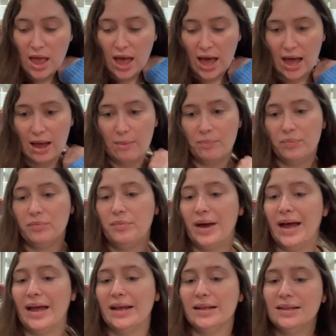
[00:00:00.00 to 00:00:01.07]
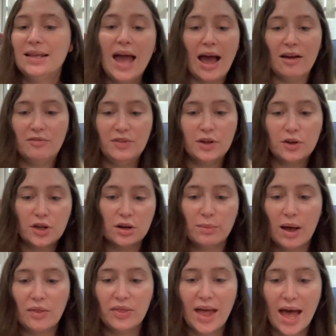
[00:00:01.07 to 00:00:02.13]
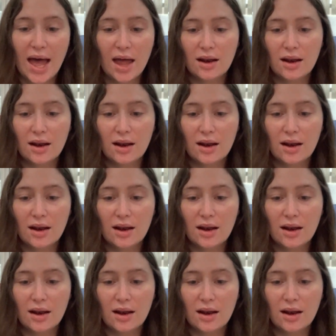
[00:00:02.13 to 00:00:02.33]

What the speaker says: But yeah, feel good about that.